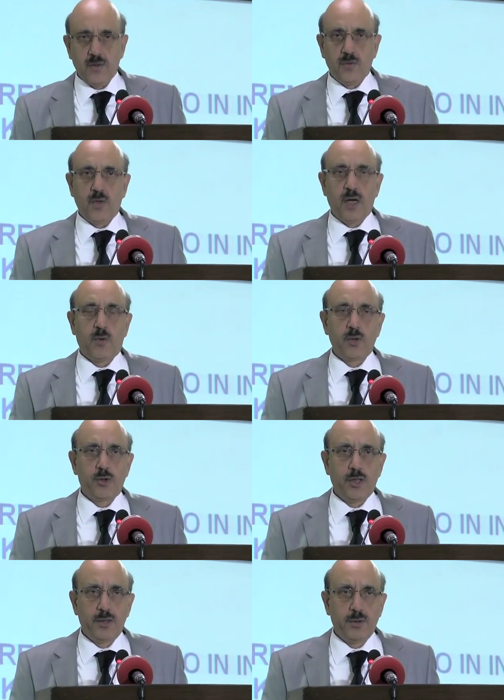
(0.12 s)
What I want to
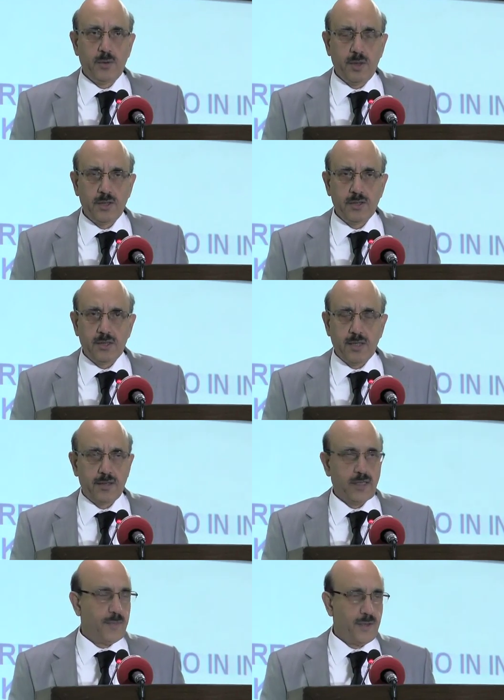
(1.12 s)
tell you is
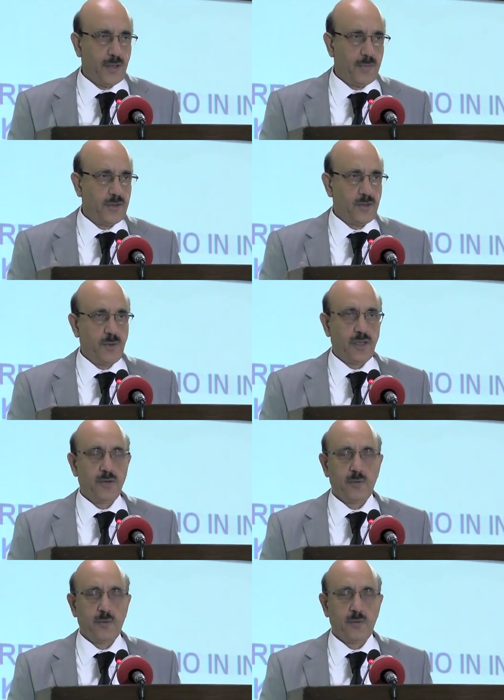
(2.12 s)
that I've been speaking